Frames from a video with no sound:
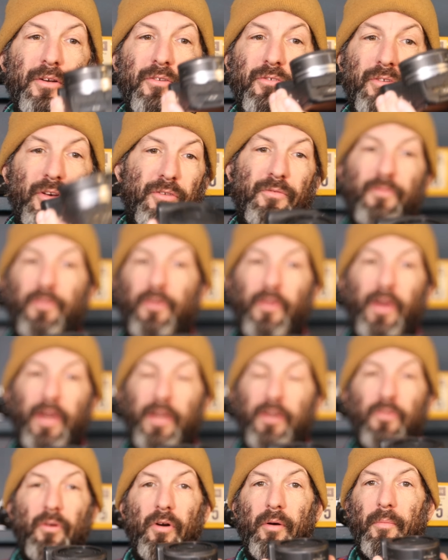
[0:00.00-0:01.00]
just for
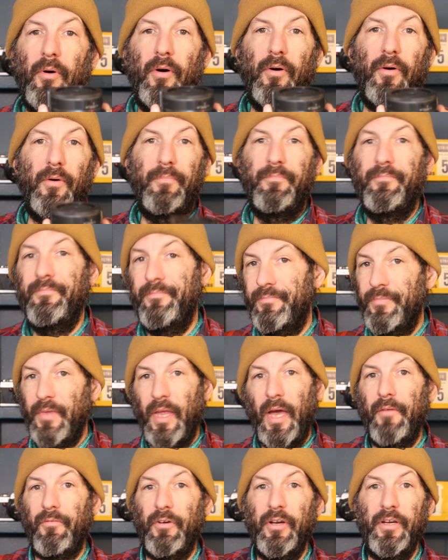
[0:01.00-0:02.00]
like normal,
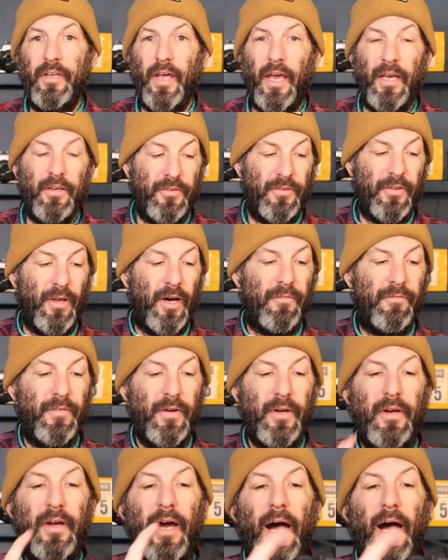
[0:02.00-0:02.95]
everyday stuff.